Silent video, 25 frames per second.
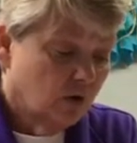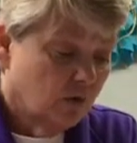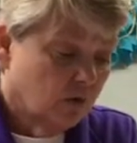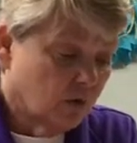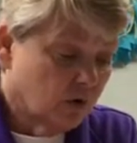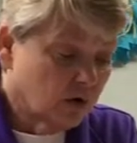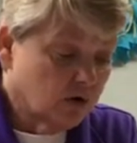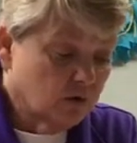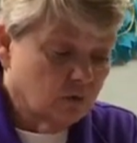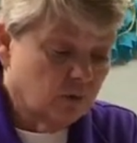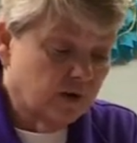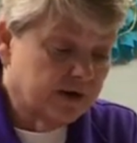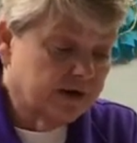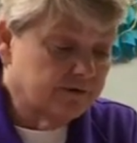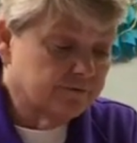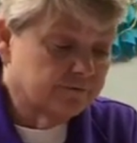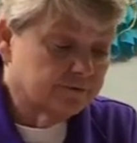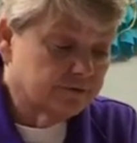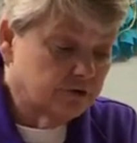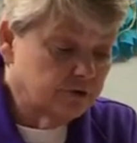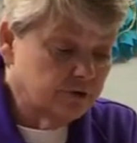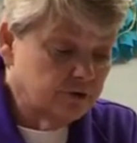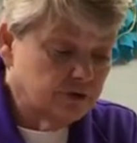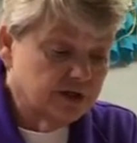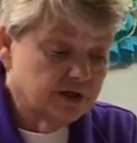or a way
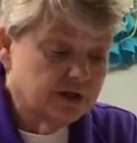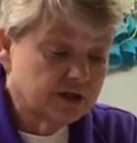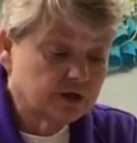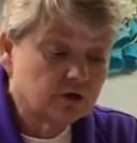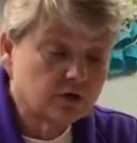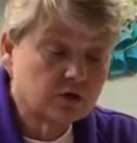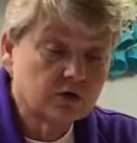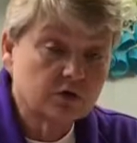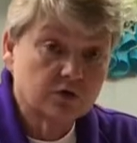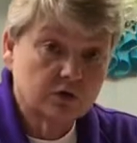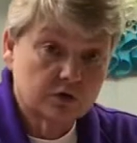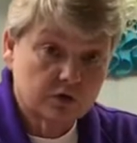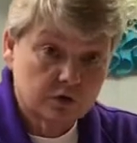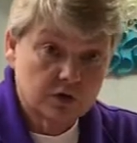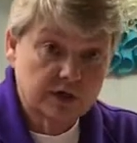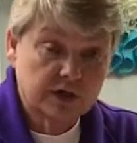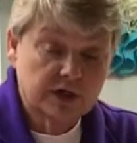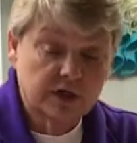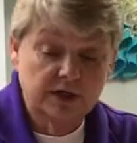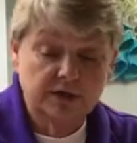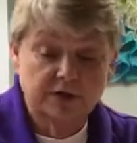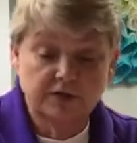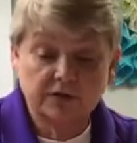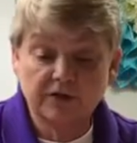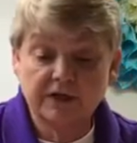for you to get hurt or
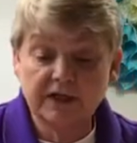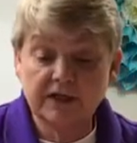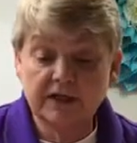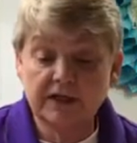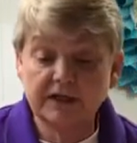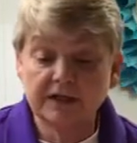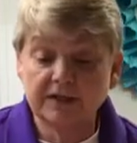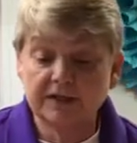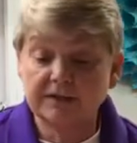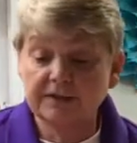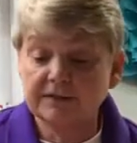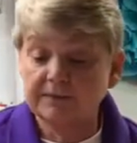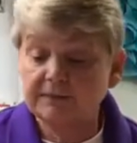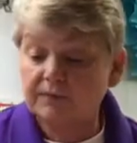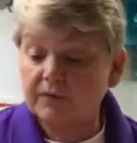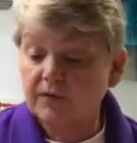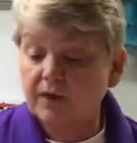cut your hand.